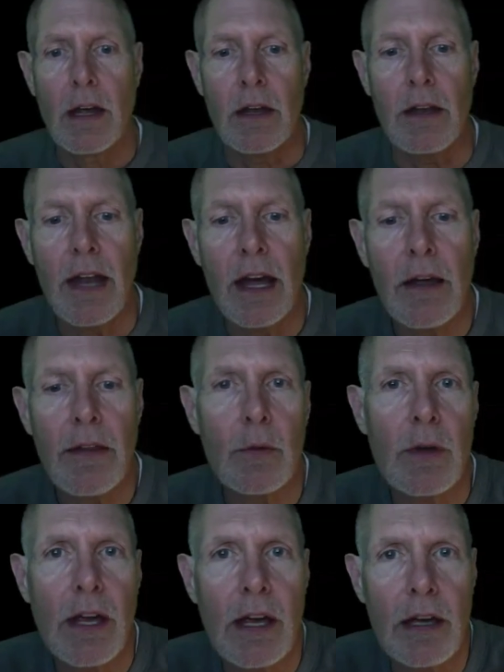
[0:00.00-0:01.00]
Now that
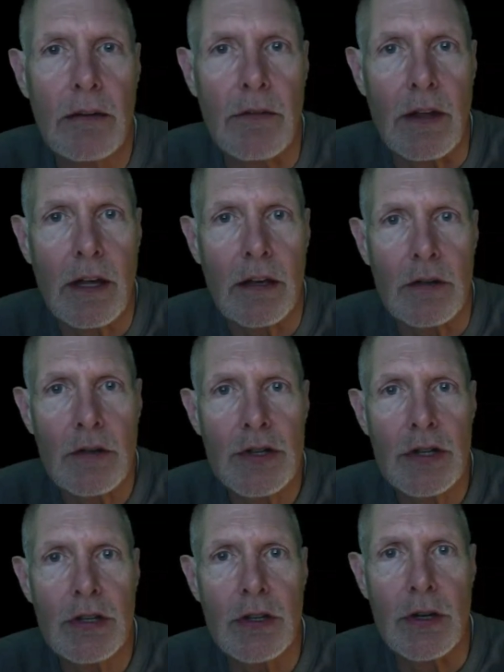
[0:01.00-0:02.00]
we have that, you
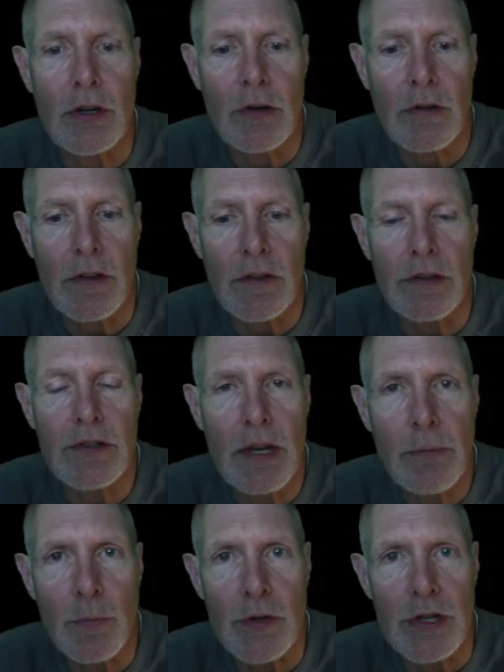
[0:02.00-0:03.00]
should know that the
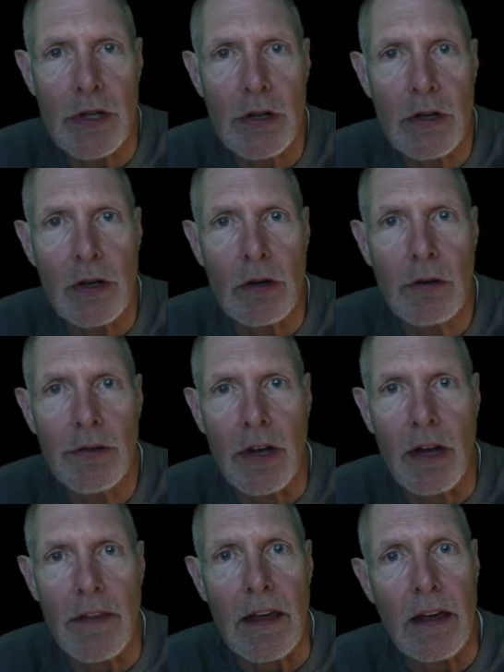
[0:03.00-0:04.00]
temperature goes
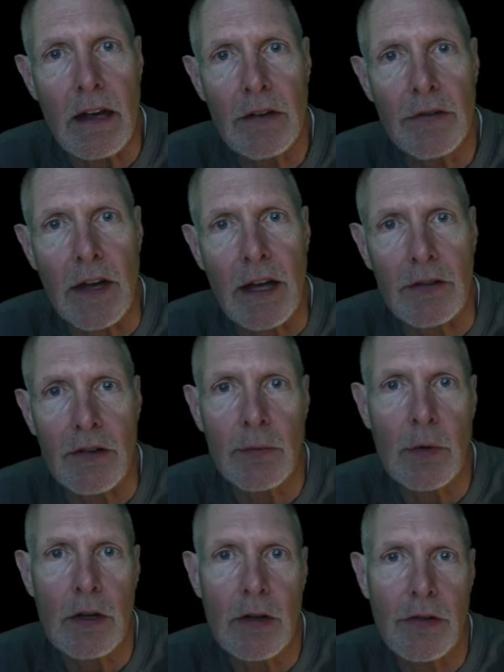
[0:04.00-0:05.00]
on the x-axis
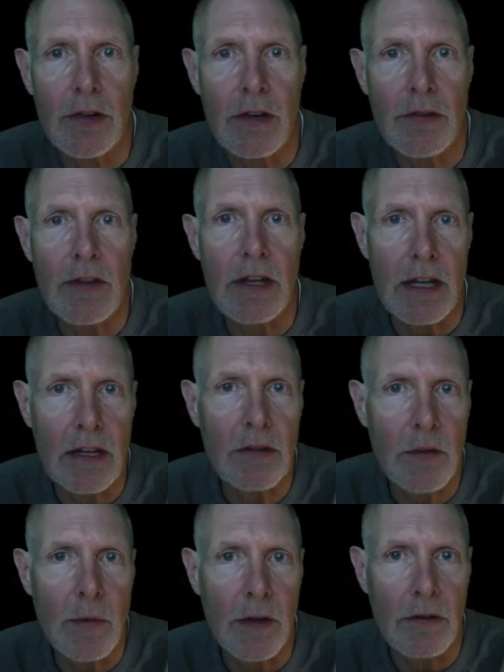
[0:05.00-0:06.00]
because it is the
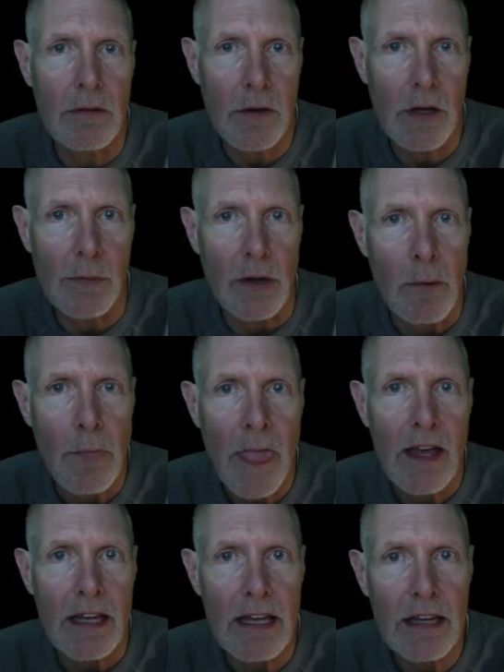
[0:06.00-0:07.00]
independent variable.
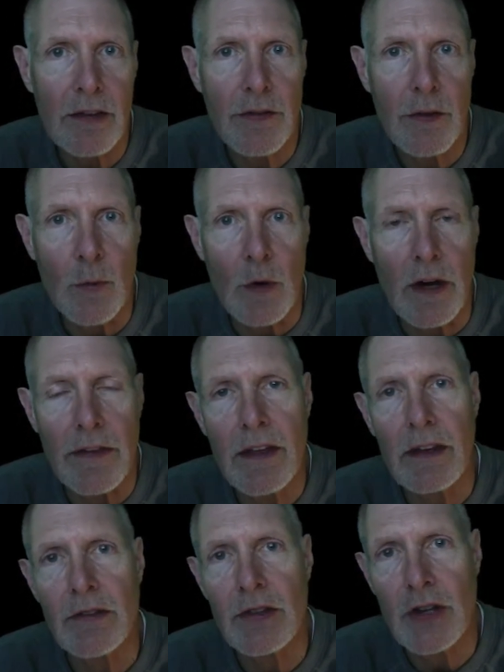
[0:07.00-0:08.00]
It is the one
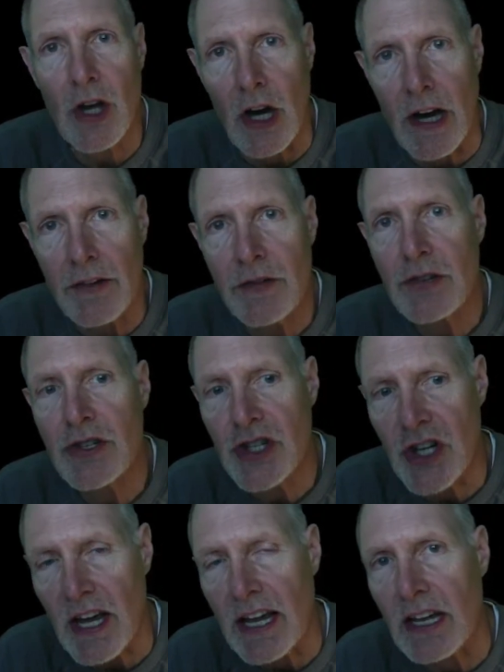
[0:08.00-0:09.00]
that causes
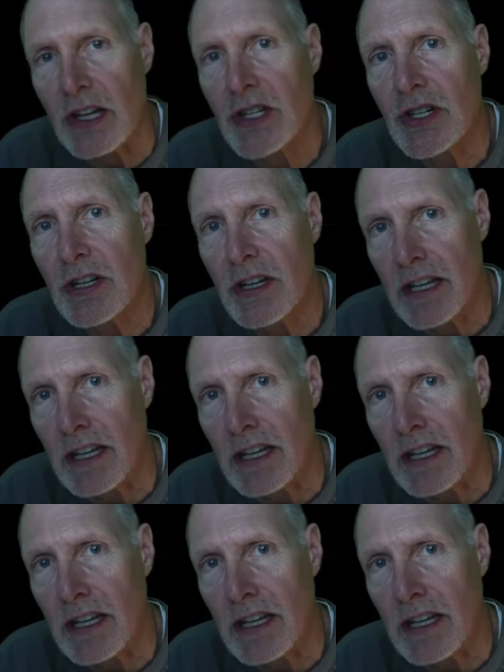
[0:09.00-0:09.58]
change